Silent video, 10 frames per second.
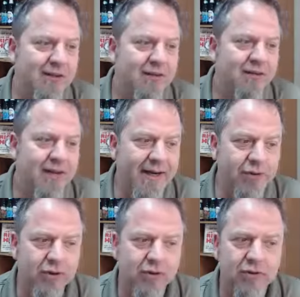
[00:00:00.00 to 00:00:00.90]

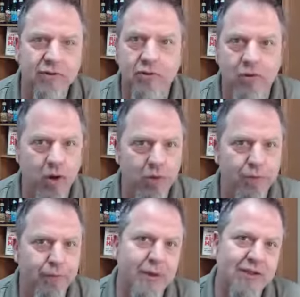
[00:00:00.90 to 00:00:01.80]
nature,
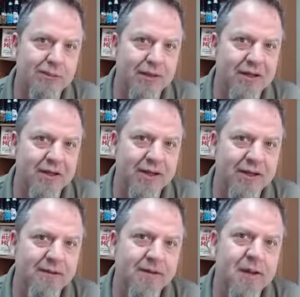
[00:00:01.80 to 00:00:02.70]
growth,
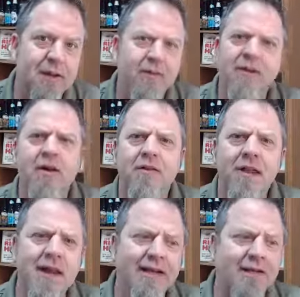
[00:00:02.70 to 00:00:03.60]
prosperity. But then on the
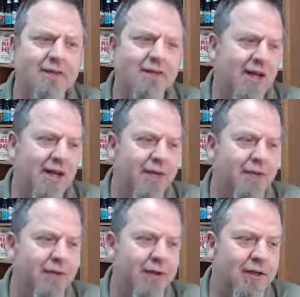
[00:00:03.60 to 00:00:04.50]
negative side, you
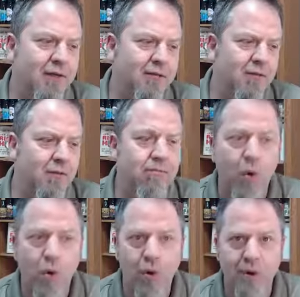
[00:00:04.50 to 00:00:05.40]
think of
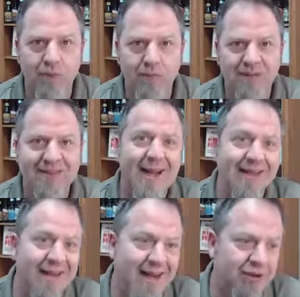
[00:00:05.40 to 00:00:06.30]
boredom,
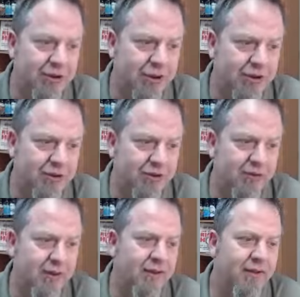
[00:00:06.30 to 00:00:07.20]

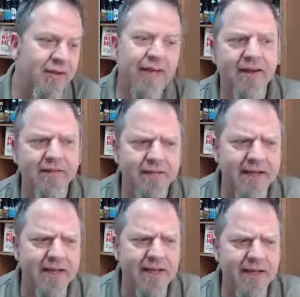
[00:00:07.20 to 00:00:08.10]
stagnation,
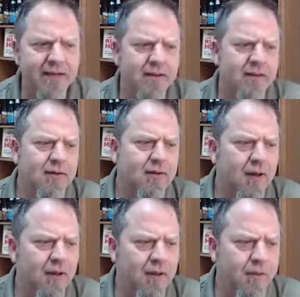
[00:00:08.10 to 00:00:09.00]
envy,
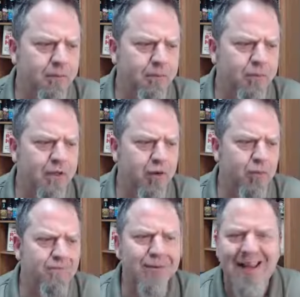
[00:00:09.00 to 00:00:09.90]
you
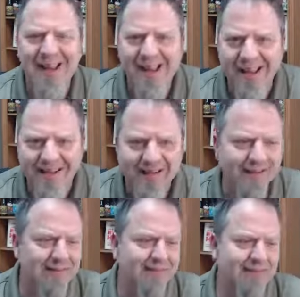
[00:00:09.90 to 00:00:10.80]
know,
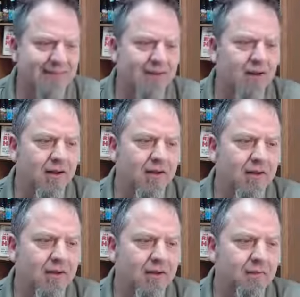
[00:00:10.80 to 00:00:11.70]
blandness.
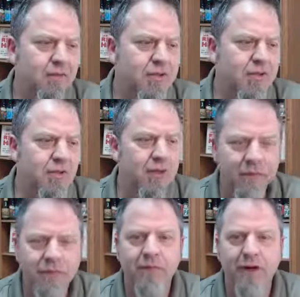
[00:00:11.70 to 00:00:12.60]
So
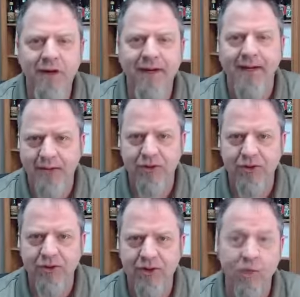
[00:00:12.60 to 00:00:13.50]
very
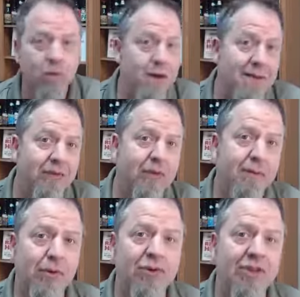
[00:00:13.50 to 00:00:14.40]
interesting. And what about the
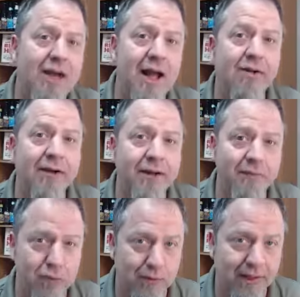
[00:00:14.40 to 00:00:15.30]
personality of
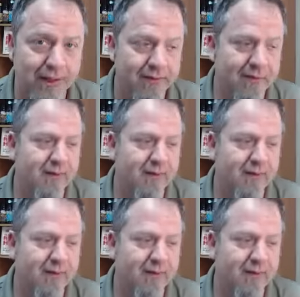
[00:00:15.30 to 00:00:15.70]
green?